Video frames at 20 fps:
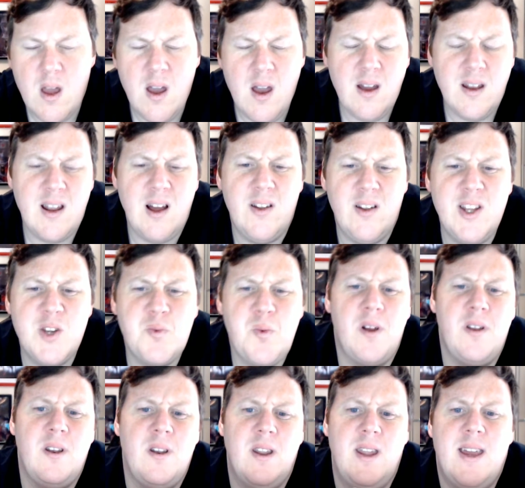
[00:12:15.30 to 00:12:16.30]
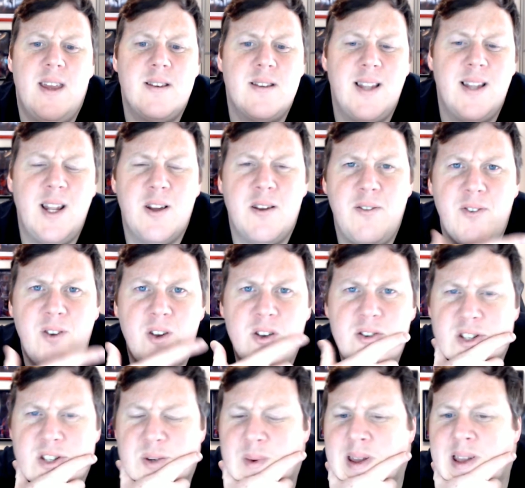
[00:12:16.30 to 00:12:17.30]
Now this one is a little
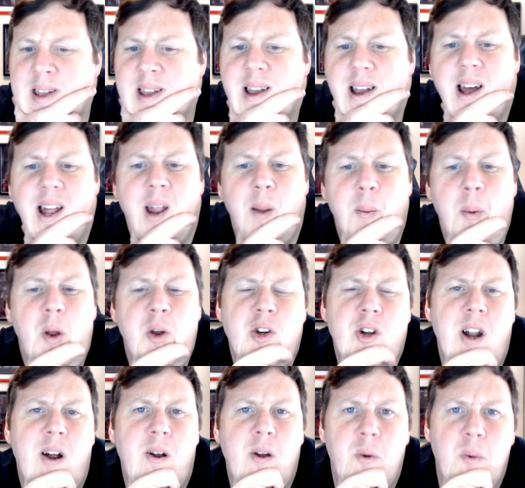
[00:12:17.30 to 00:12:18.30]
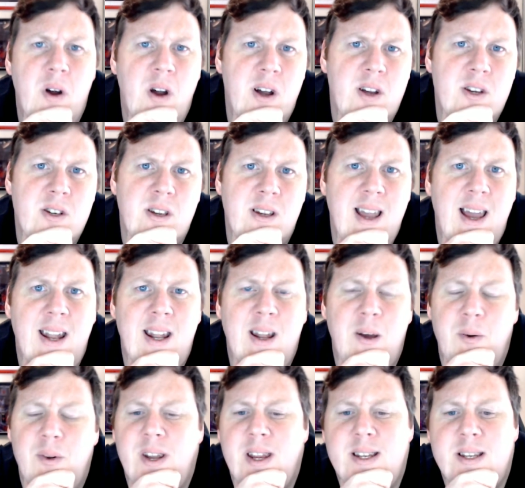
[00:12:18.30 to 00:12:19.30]
confusing to me. I'm not sure how it works. Again, I
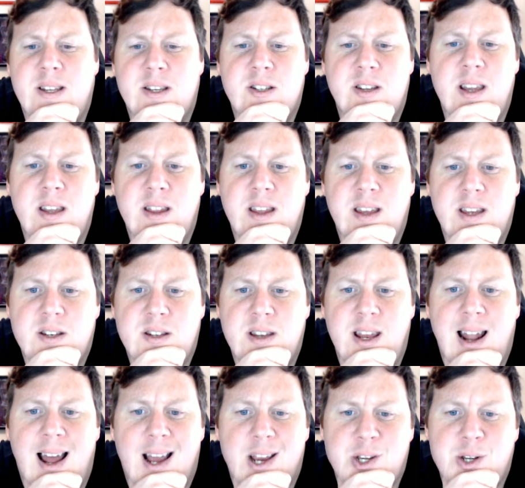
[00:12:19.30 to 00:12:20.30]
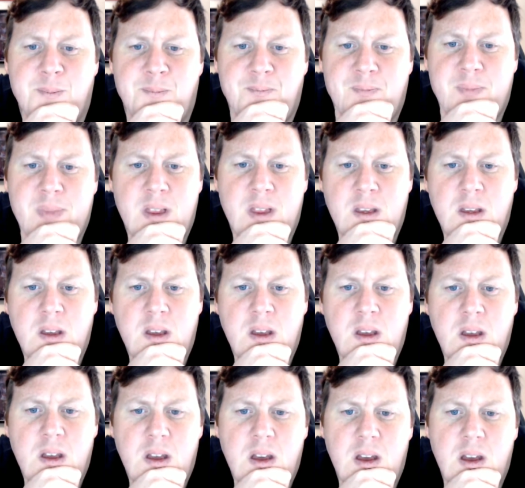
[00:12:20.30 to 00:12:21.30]
would need to see this in action.
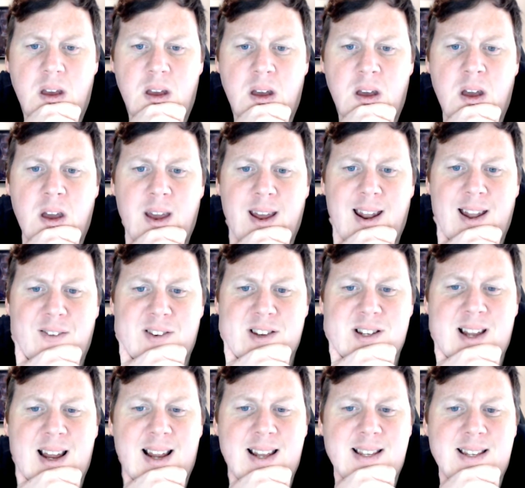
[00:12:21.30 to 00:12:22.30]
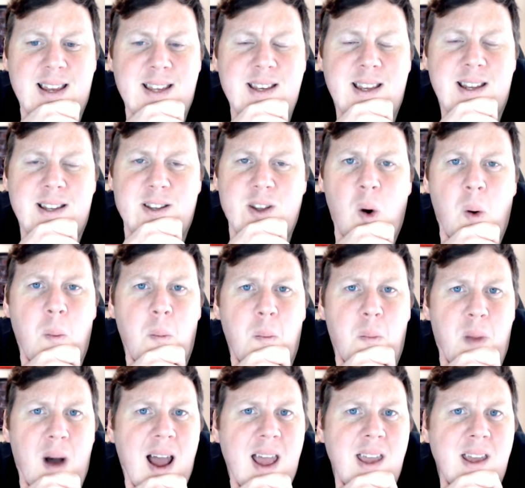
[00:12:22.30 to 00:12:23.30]
In FS19, you don't
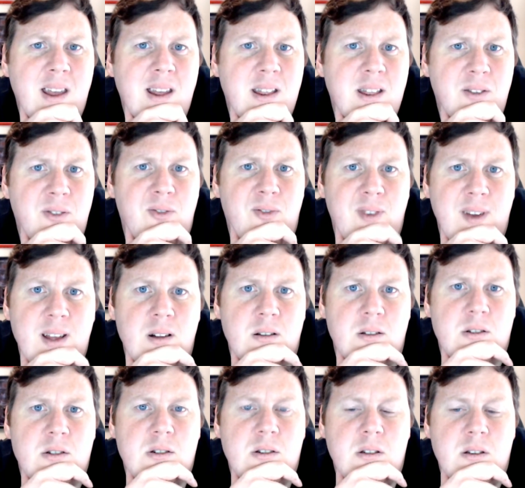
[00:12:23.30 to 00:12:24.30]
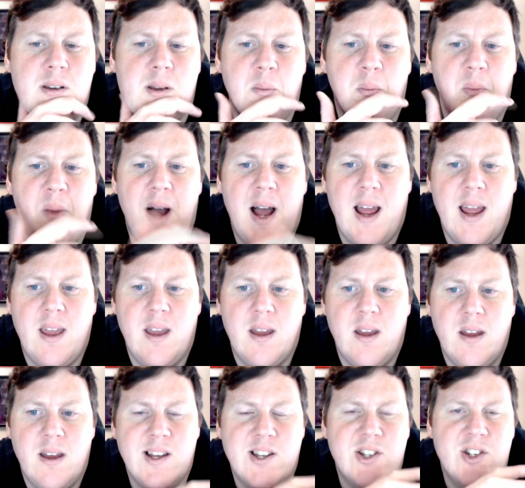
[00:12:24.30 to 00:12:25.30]
buy the fields, you buy
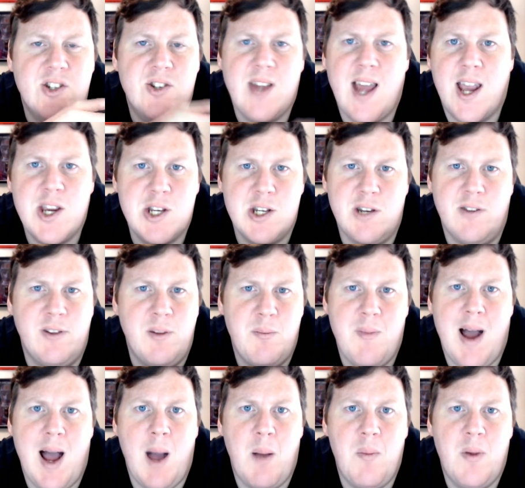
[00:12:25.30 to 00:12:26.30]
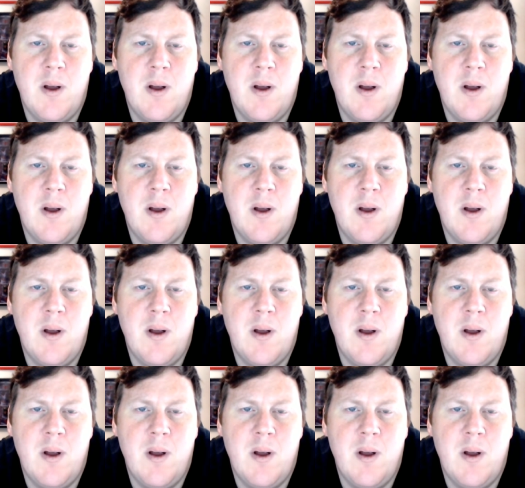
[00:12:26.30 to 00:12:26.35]
a section of the map.